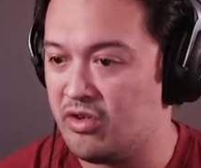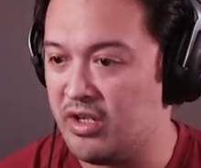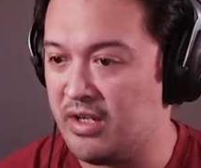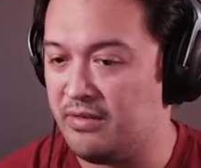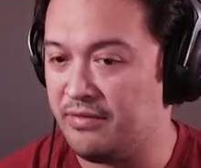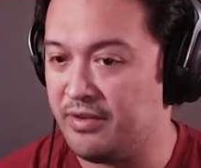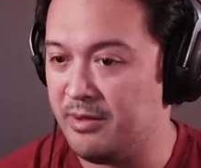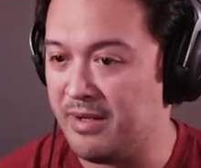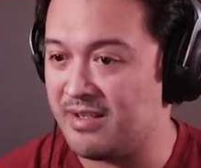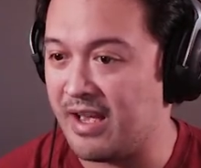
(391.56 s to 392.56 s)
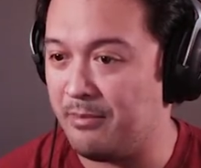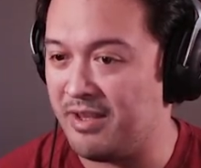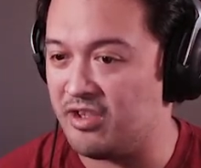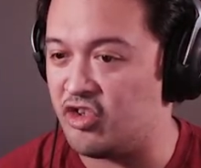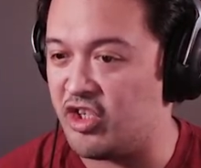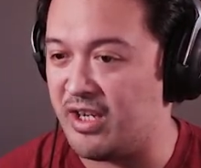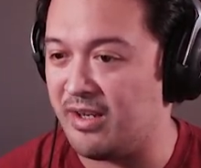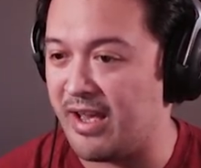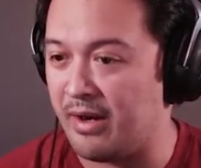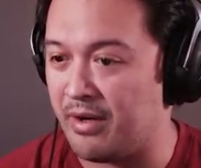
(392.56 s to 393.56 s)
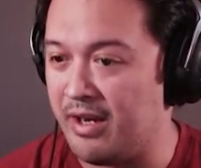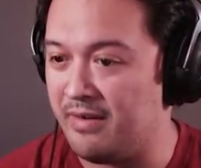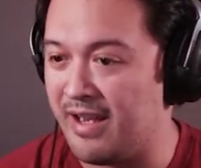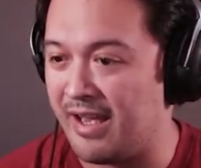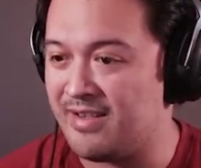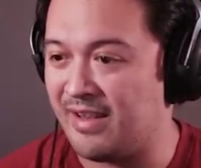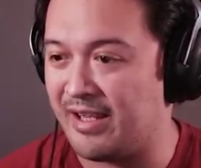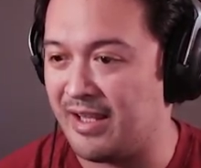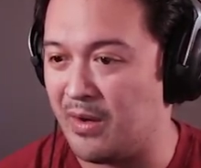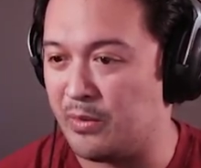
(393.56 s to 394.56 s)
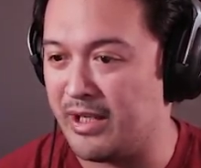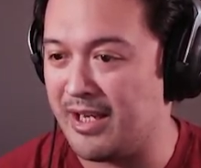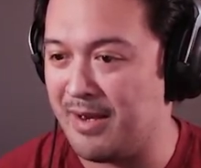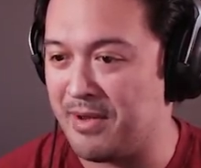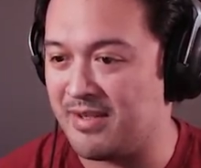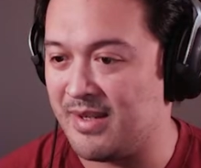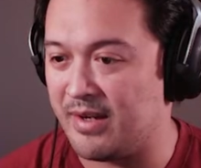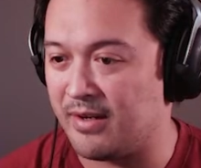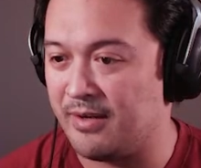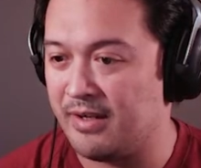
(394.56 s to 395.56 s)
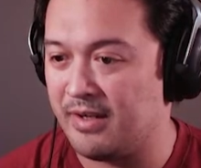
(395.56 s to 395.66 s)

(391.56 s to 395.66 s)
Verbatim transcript: Gene Free. It's got to be this Gene guy, right? Yeah, it's like the only name that's here.